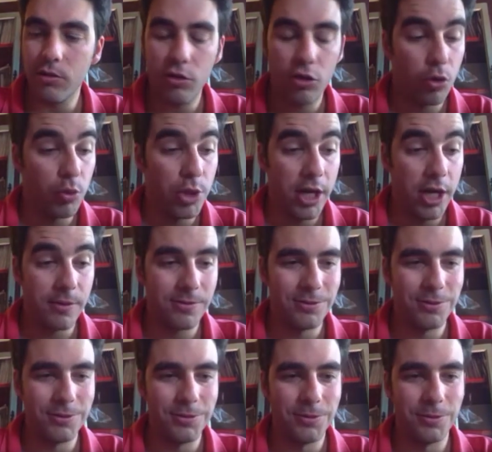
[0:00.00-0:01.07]
So
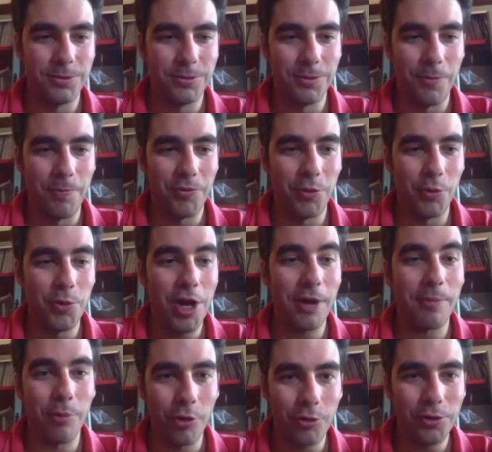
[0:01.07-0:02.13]
we
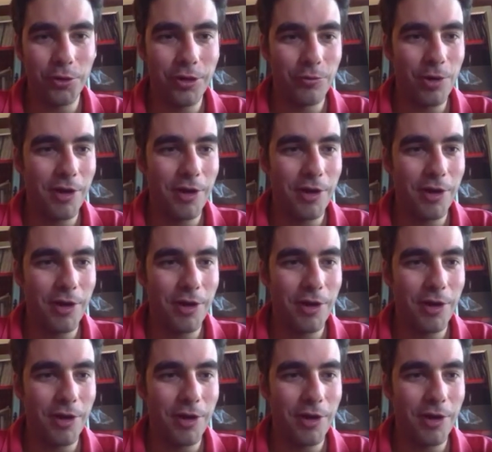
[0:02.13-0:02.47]
are Portuguese.